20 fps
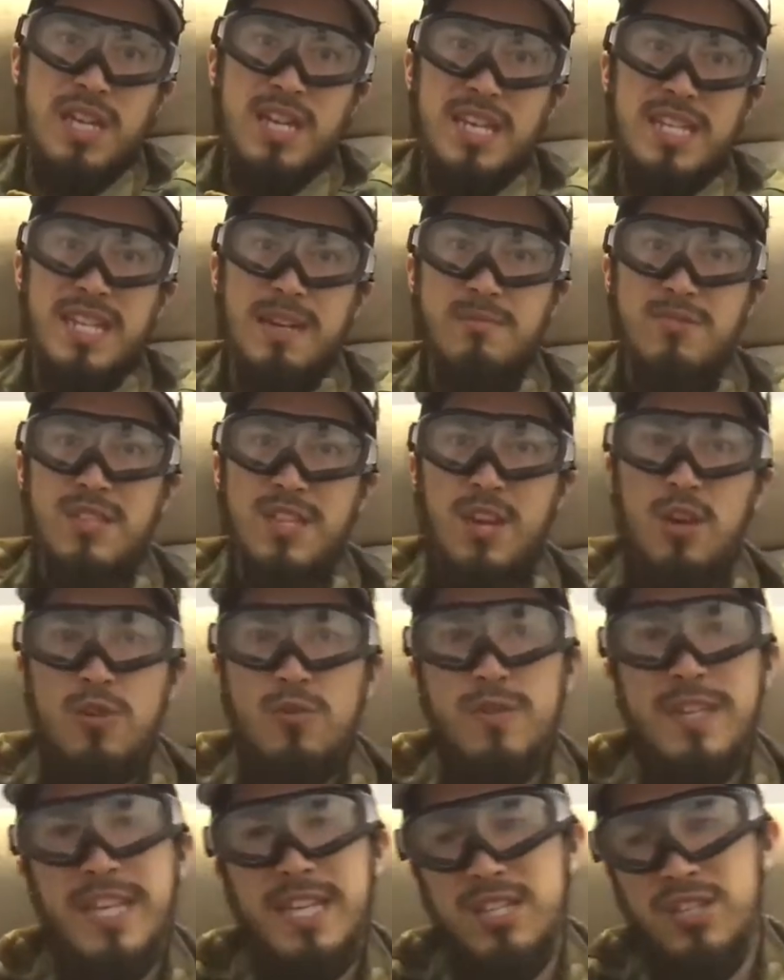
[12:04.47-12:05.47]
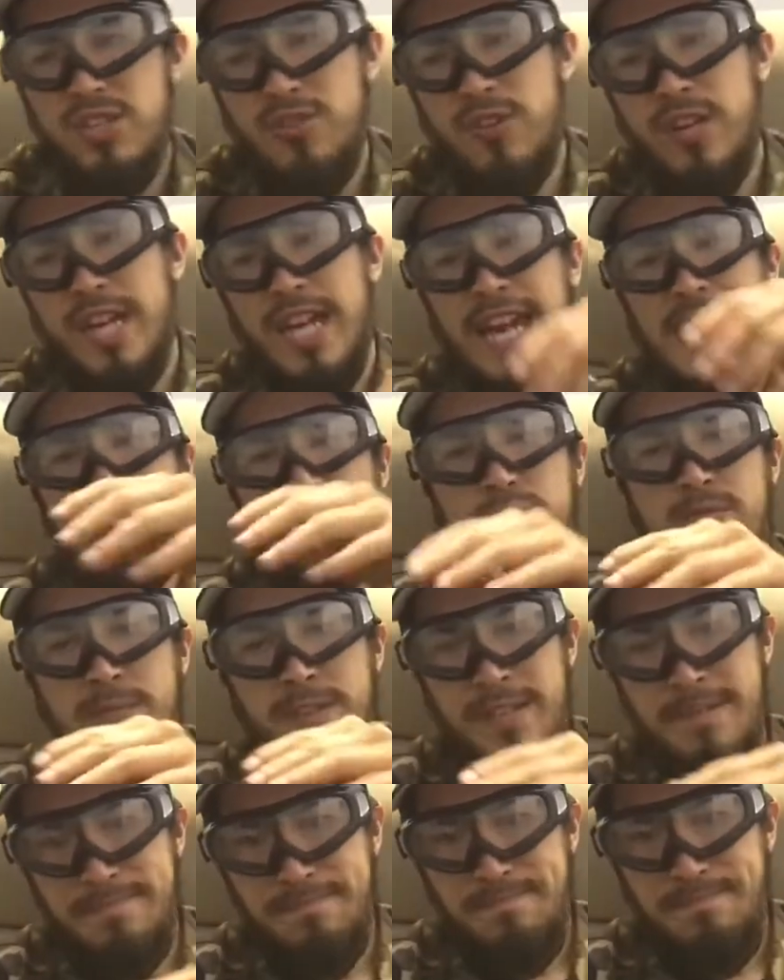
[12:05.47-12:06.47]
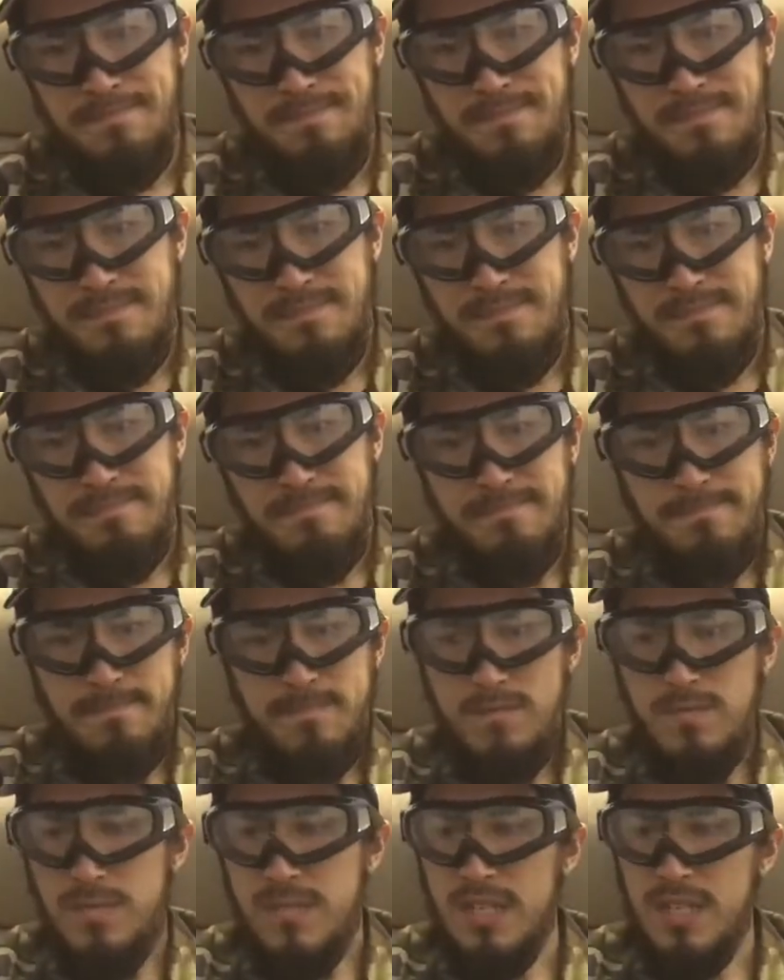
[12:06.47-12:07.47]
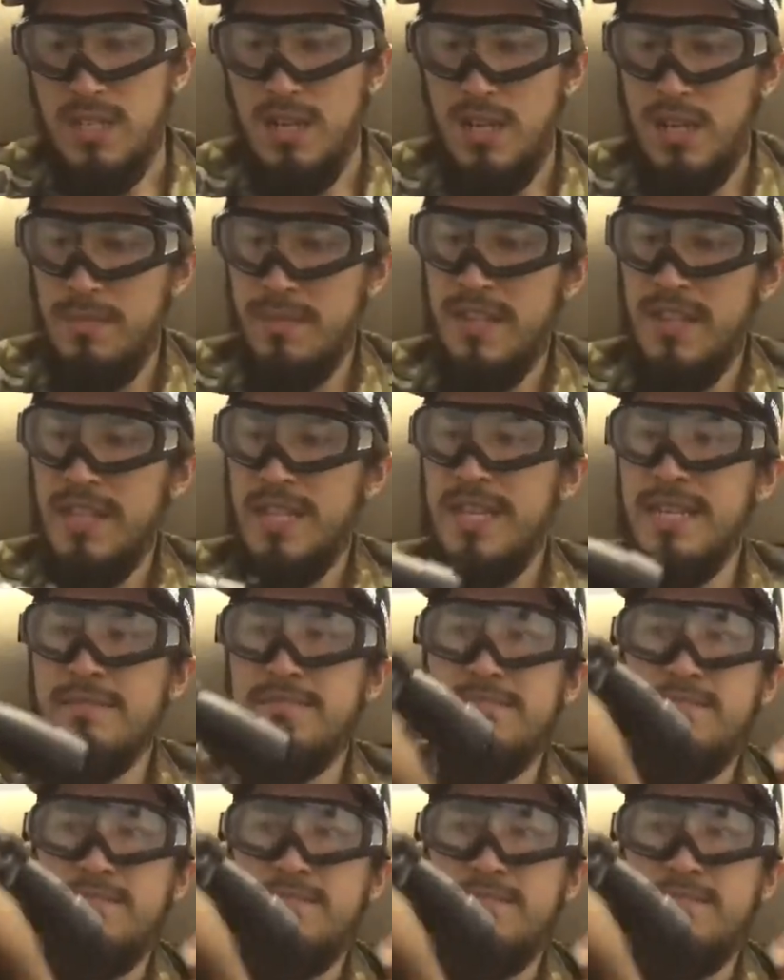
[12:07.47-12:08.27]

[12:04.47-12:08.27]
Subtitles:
That was the only issue I had with it. Other than that,